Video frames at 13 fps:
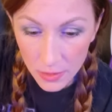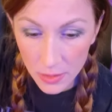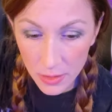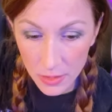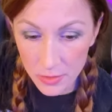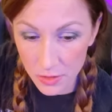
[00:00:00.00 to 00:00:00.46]

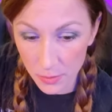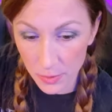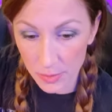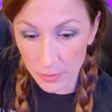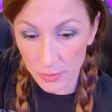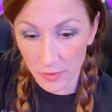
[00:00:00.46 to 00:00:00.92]
So we're gonna
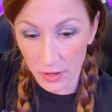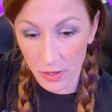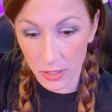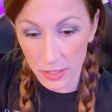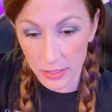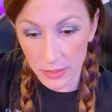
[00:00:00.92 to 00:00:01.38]
move
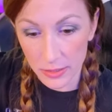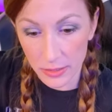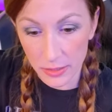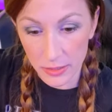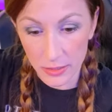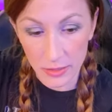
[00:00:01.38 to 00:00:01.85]
on.
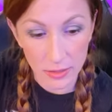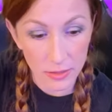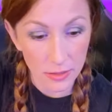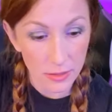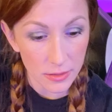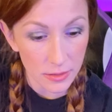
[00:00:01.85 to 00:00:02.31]

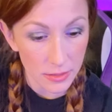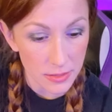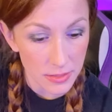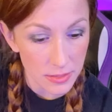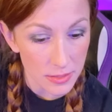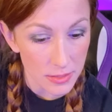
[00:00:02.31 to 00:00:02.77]
Uh, let's
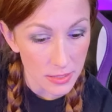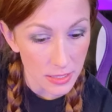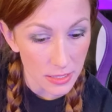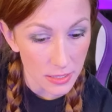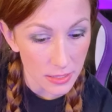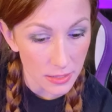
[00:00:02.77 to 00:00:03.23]

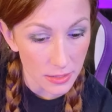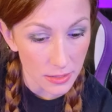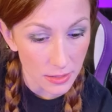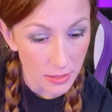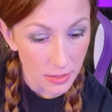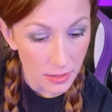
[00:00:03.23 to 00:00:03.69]
see.
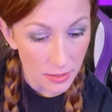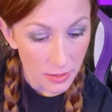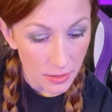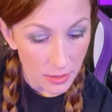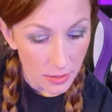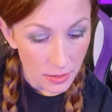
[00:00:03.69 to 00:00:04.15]

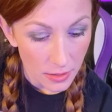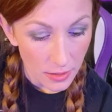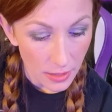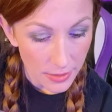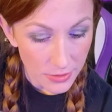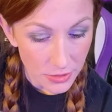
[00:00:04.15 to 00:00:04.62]

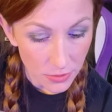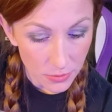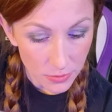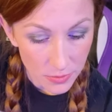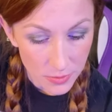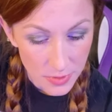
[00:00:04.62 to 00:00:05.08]
I don't
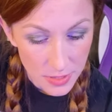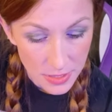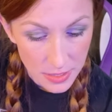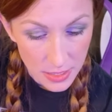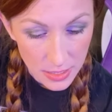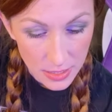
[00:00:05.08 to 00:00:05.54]

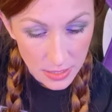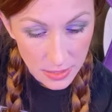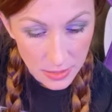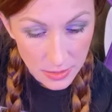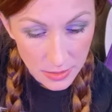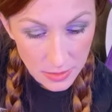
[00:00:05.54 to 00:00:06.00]
see
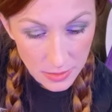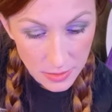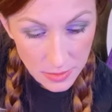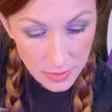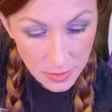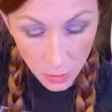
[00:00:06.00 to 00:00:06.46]

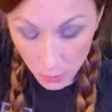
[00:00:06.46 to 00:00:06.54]
this. Oh,